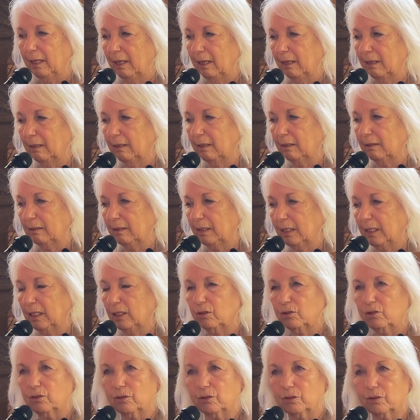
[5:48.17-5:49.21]
and
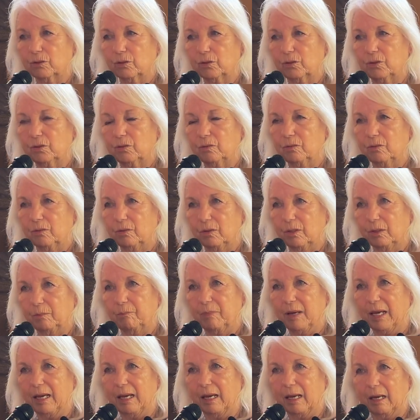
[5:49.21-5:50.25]
enters the
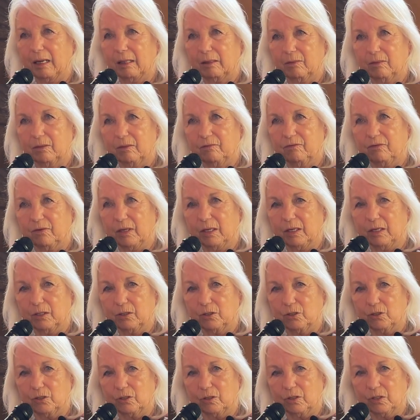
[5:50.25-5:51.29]
back, the
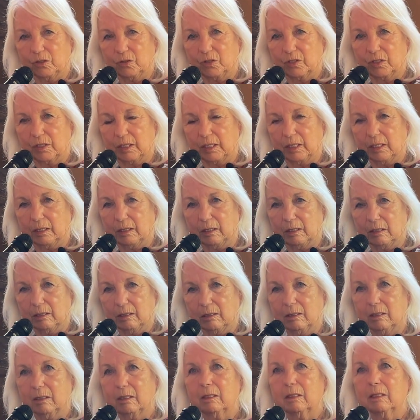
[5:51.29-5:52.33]
flesh, the skin.
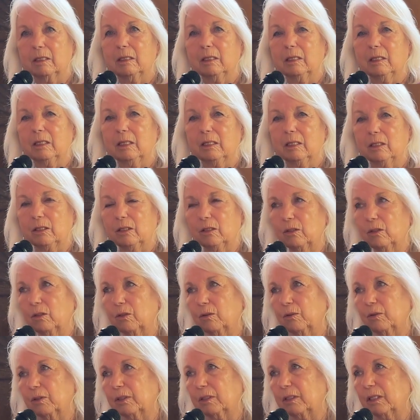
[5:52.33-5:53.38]

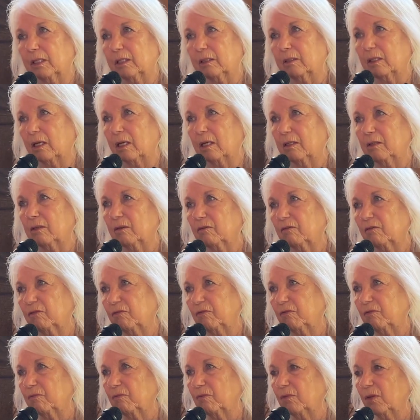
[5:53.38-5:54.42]
It kind
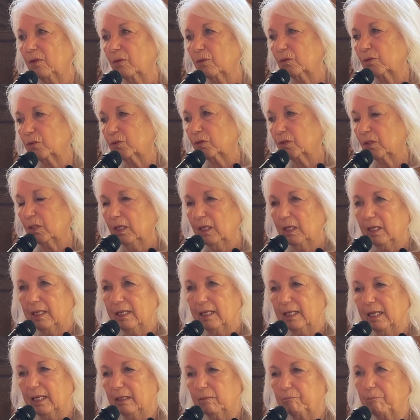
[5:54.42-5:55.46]
of,
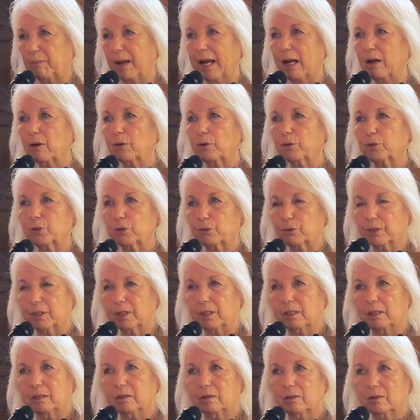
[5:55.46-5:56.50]
that
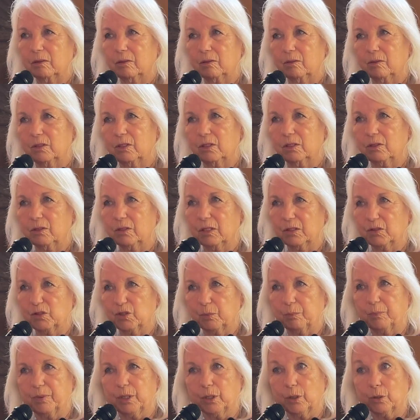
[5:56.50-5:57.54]
boundary
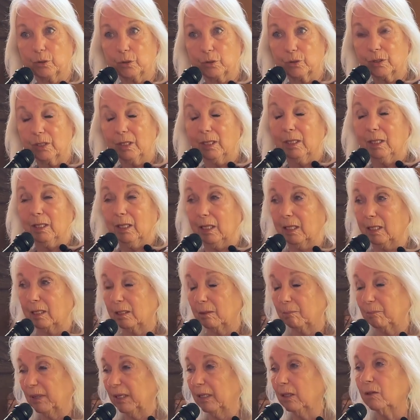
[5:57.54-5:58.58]
disappears. And
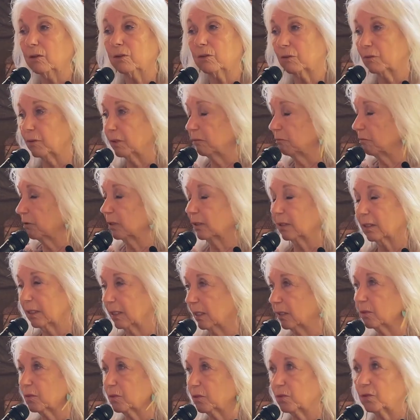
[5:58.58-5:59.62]
the boundary
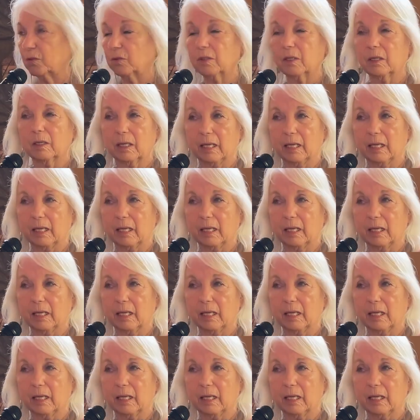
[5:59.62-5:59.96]
really is